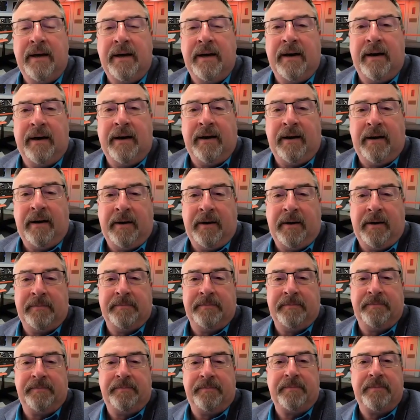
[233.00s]

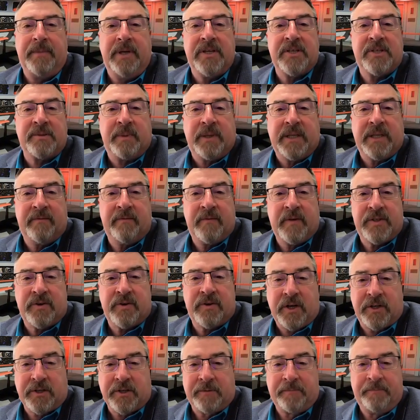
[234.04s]
um, municipal
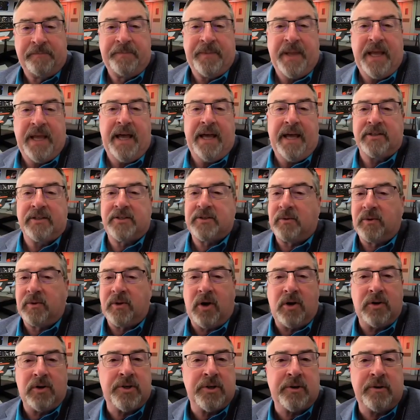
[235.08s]
infrastructure. And so
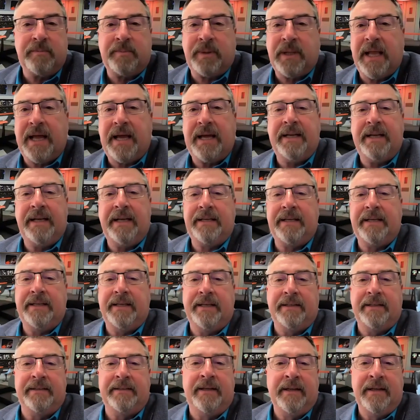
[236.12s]
long-term planning
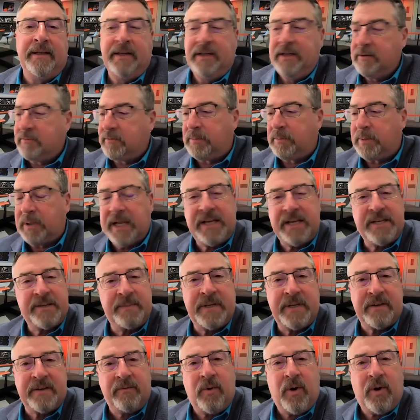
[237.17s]
and
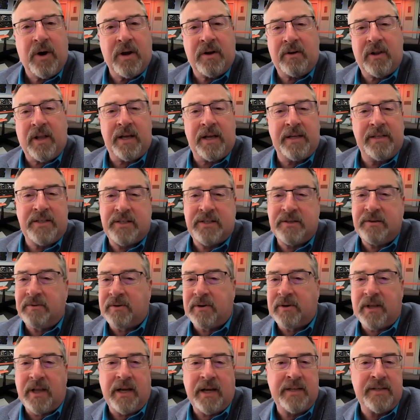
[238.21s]
replacement of water lines,
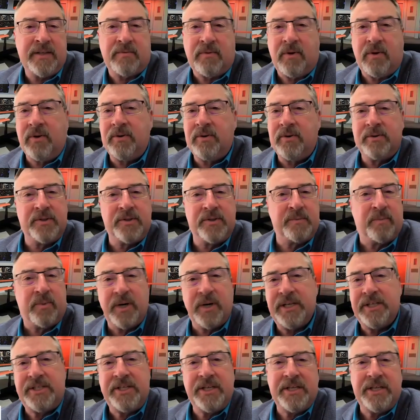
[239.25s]
sewer lines, roads,
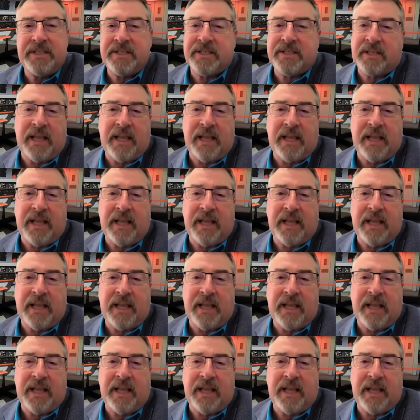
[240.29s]
bridges,